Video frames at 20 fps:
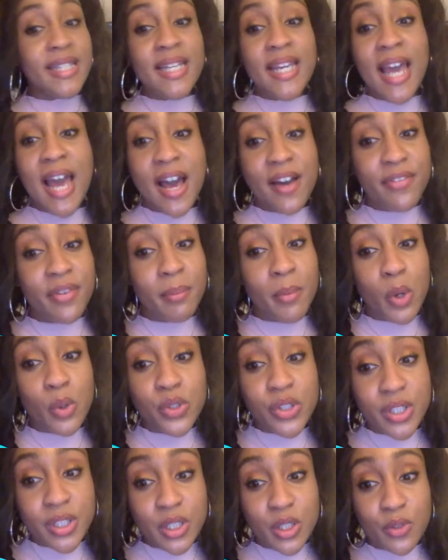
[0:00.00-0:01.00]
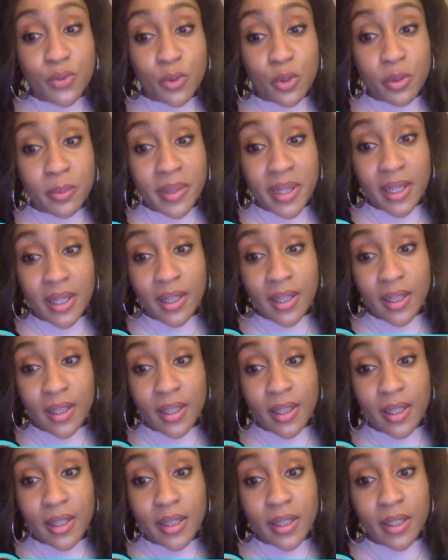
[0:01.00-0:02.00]
he have emotions for
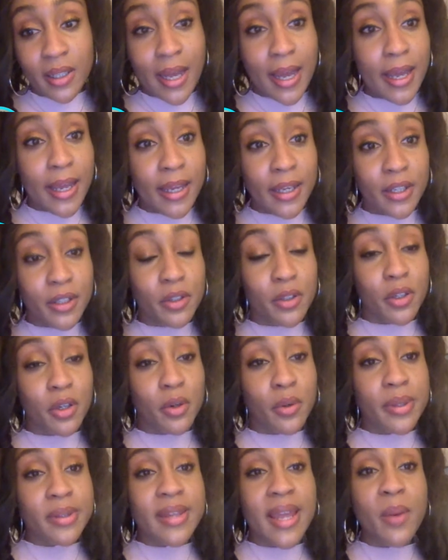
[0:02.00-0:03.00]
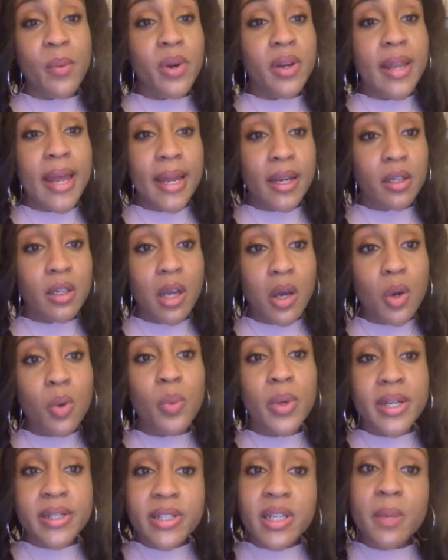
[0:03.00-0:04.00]
me? Like, you know, they were like, no,
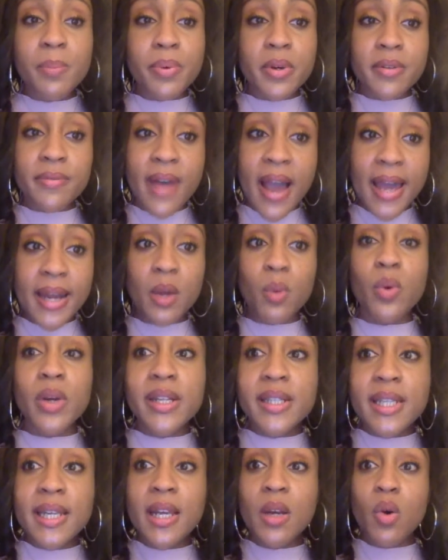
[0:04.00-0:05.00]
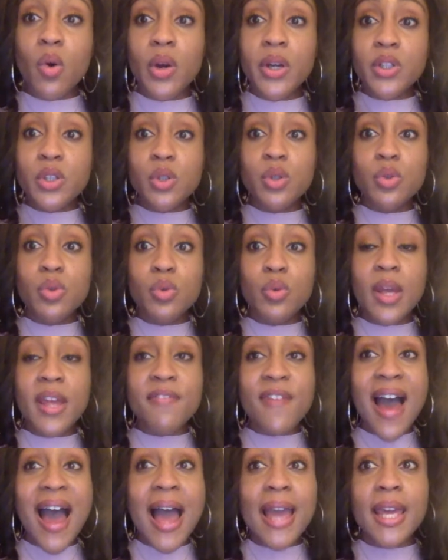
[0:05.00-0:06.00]
what is he providing? What is he going to,
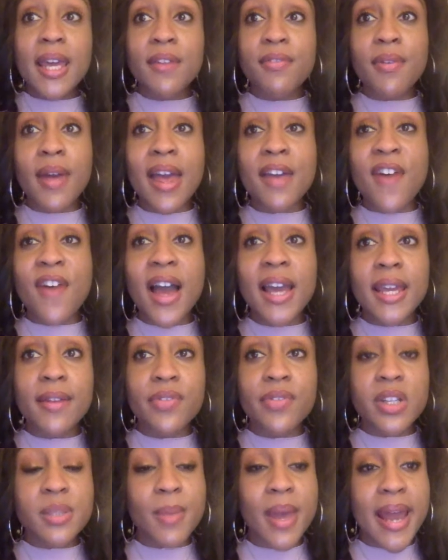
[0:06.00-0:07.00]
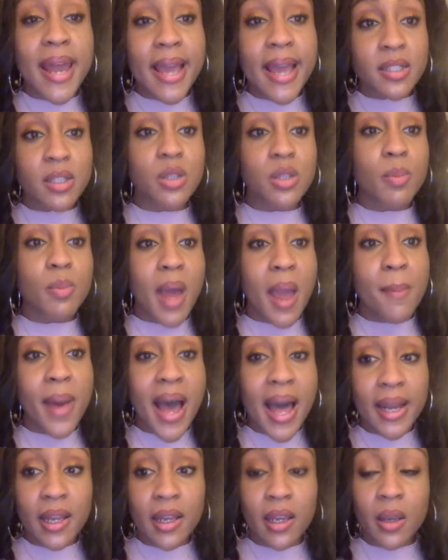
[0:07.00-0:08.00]
if I give this man access to my
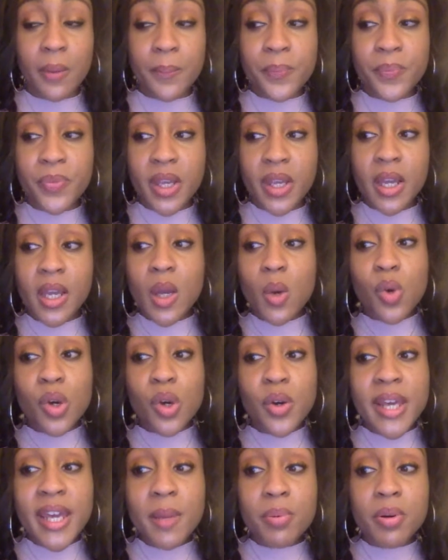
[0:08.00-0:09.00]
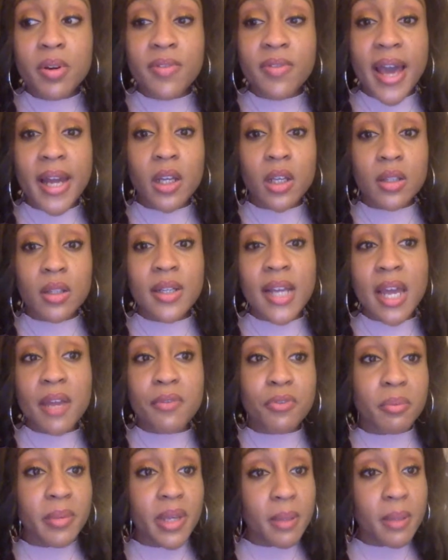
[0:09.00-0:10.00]
body, will he provide a good life
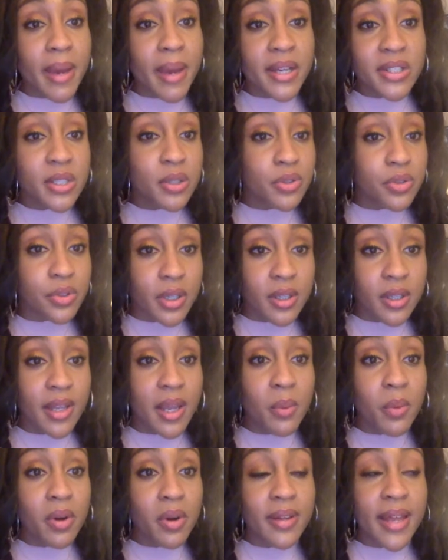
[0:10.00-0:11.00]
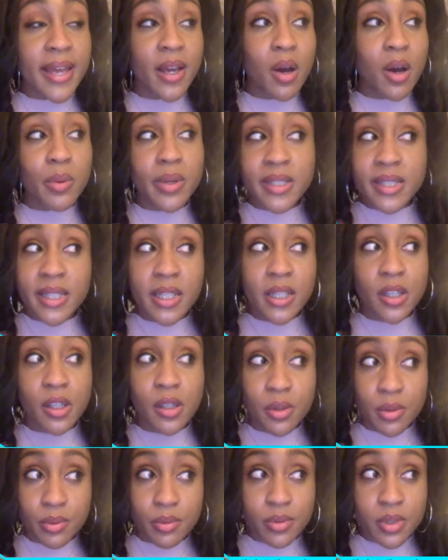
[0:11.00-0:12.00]
for me and my children? They weren't like, oh, is he
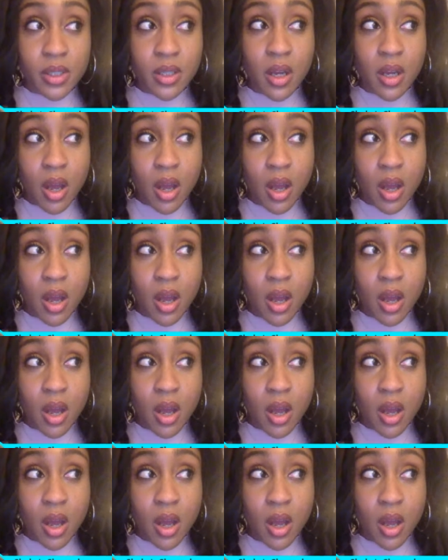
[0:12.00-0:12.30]
cute?